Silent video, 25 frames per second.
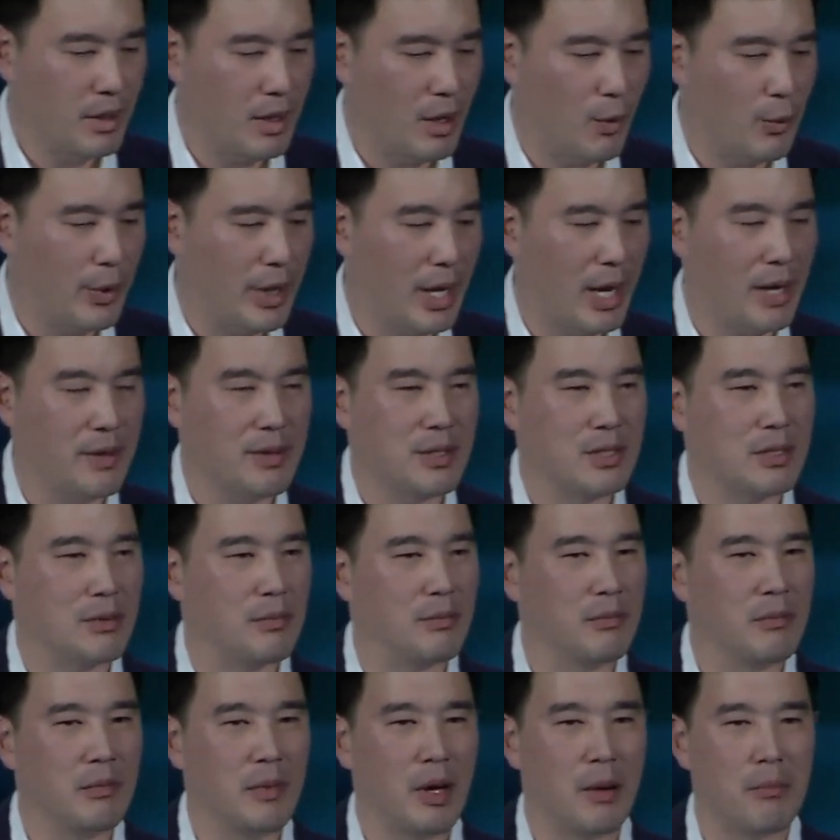And we had
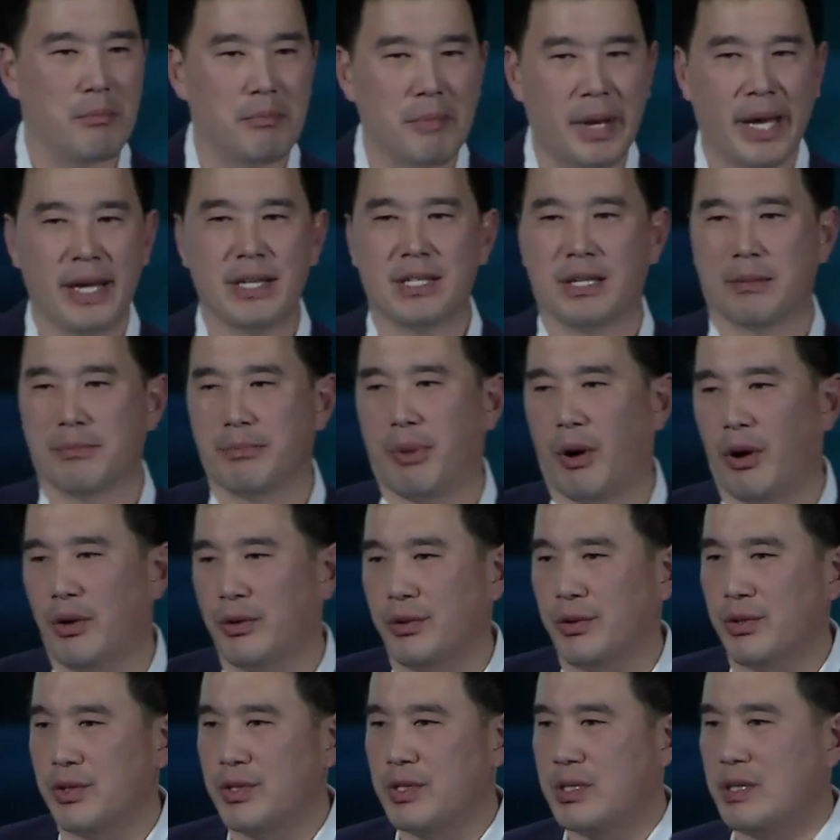some amazing
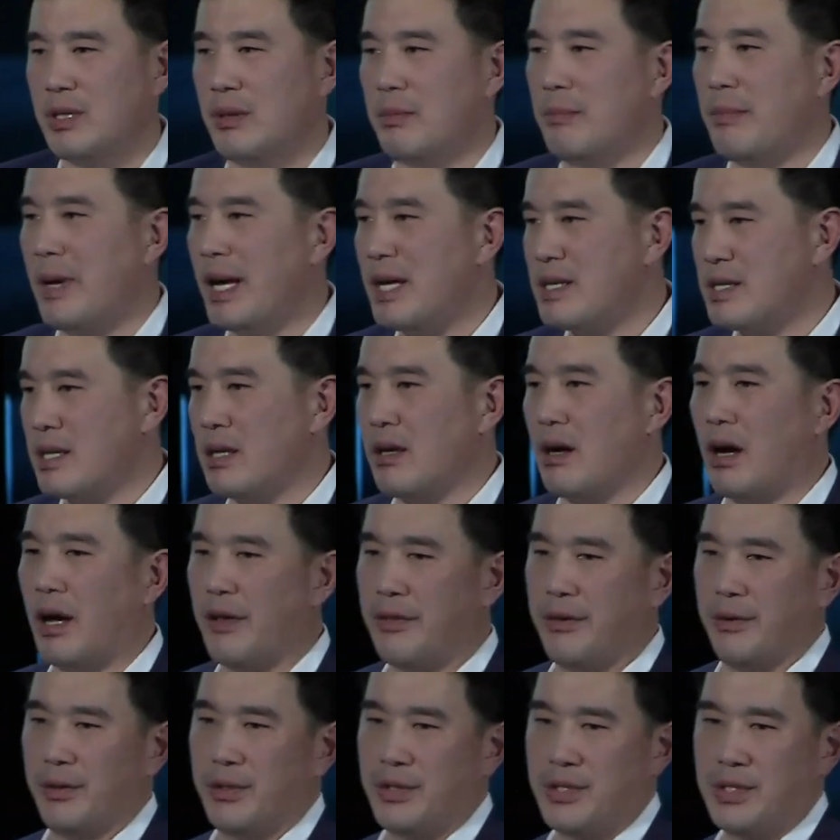partners, amazing
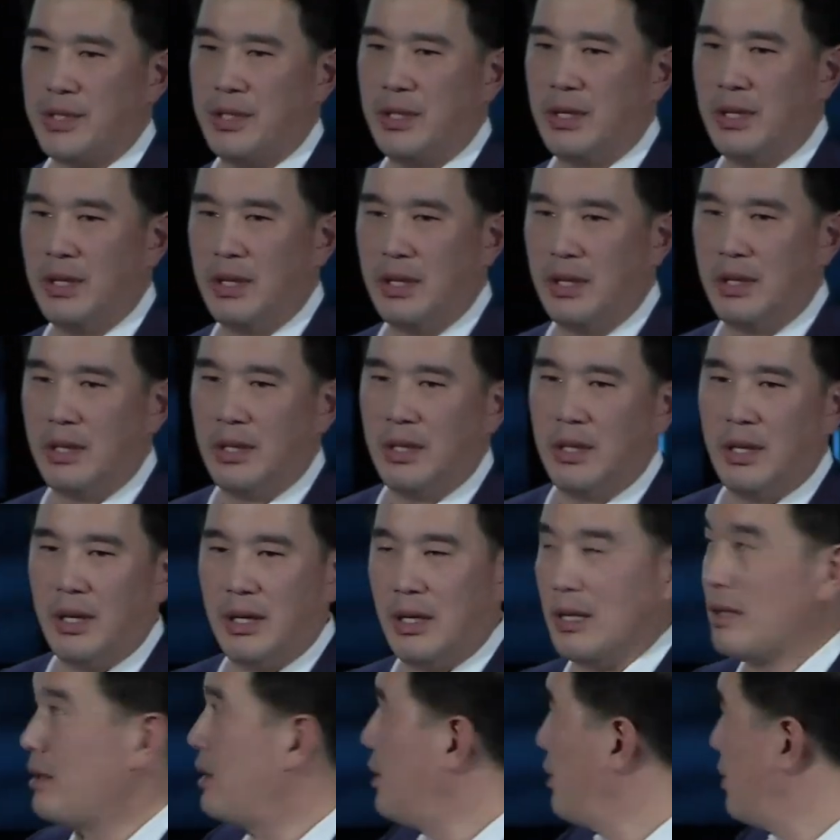authors,
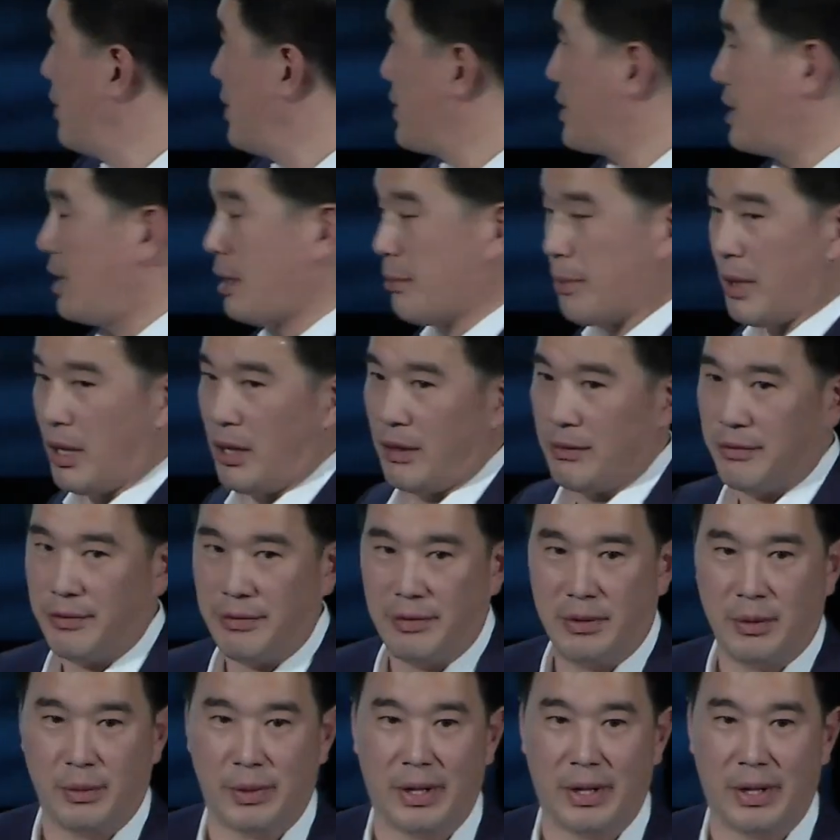and they're listed above.